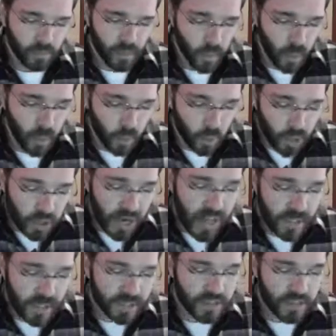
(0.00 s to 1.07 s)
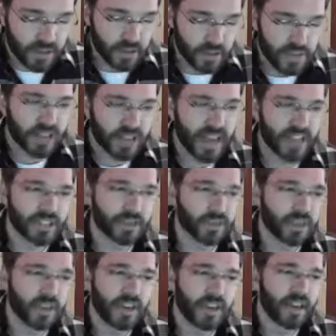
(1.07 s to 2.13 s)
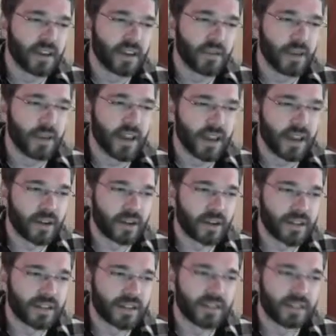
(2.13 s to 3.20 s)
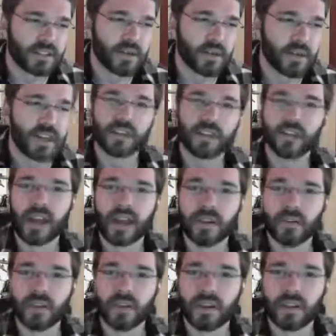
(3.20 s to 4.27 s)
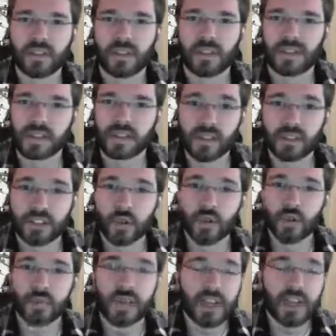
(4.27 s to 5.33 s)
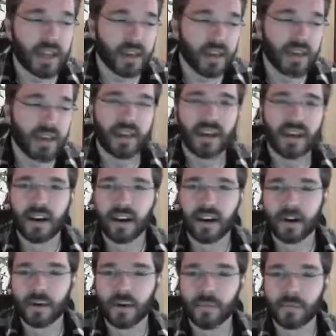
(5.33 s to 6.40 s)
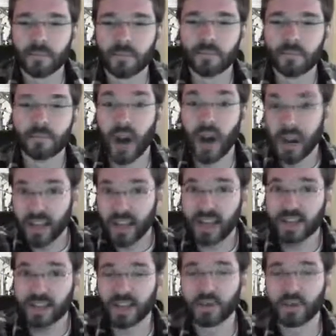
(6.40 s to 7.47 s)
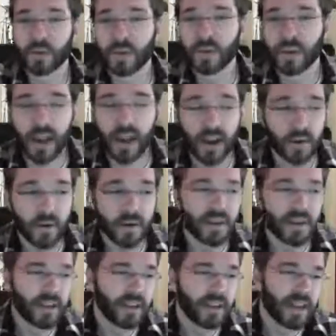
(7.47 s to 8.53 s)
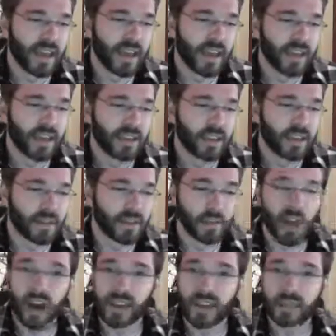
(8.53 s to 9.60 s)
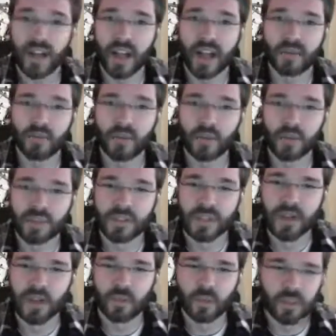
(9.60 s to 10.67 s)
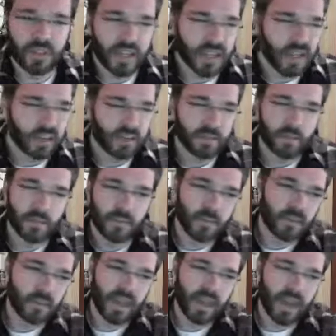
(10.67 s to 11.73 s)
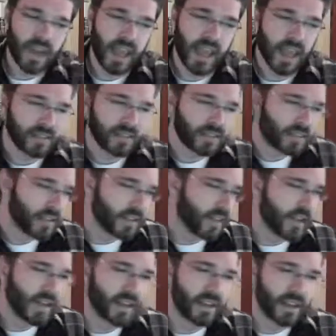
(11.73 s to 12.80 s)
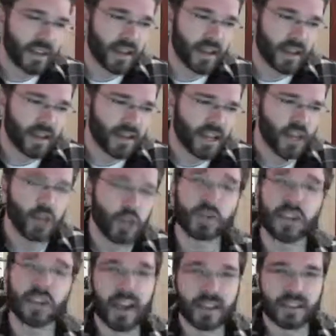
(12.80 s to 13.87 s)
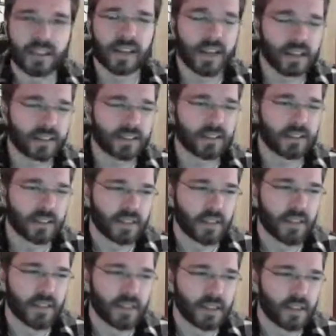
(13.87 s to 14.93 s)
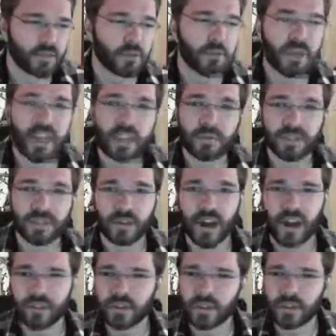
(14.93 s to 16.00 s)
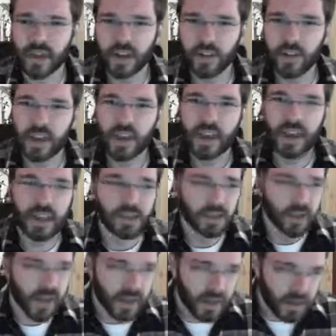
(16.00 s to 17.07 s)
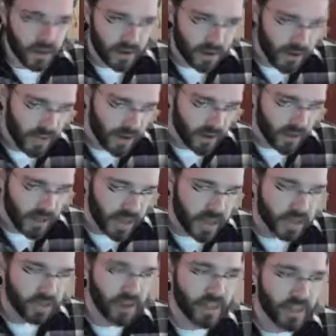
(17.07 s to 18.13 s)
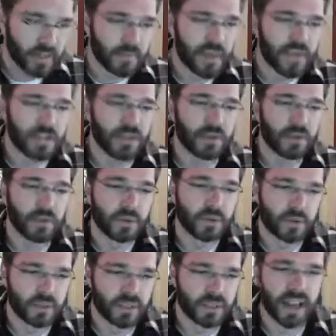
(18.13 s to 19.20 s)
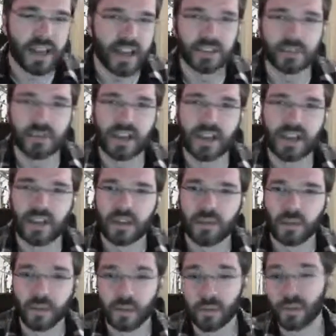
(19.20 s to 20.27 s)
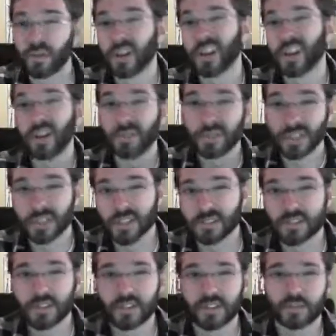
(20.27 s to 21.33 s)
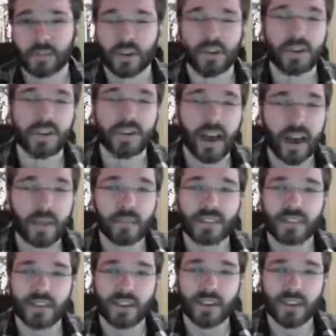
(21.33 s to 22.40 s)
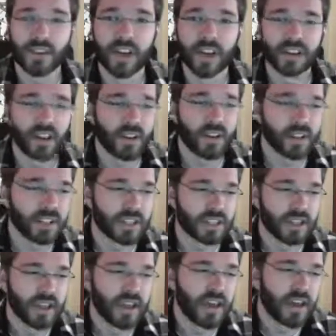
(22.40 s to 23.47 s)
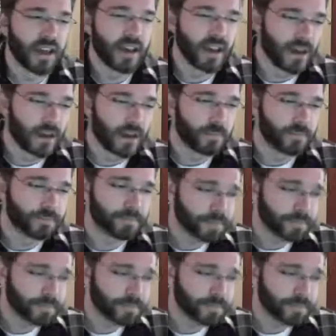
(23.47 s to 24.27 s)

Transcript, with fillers: what we're aiming to do with SlashThree right now is to integrate with things like social media, um, podcasts like we're doing now, and uh, the blogging platforms, really enhance and and uh, and utilize, I guess, the different mediums that are out there now, and try and and integrate them into SlashThree in order to bring it up to to current times and current technologies. Um,